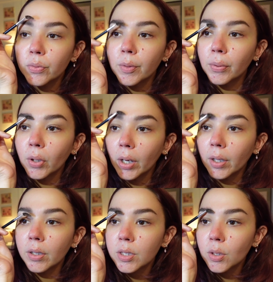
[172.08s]
the
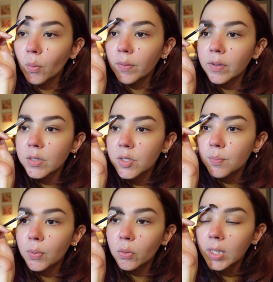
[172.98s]
product with a
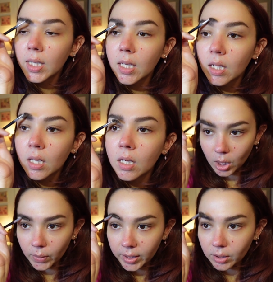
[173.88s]
spoolie.
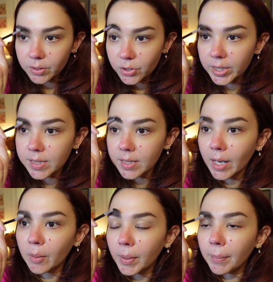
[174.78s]
No, it looks crazy
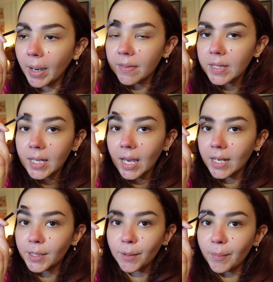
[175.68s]
now, but by the
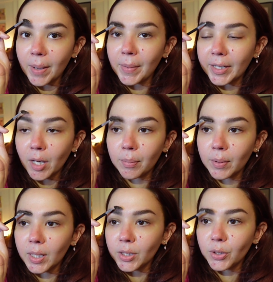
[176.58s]
end of my makeup,
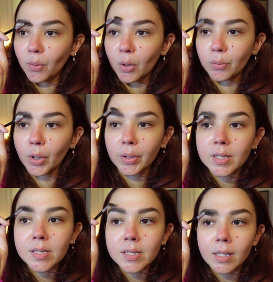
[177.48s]
you won't
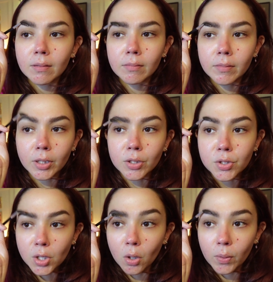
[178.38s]
notice that they're
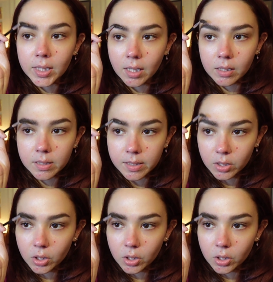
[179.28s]
so intense and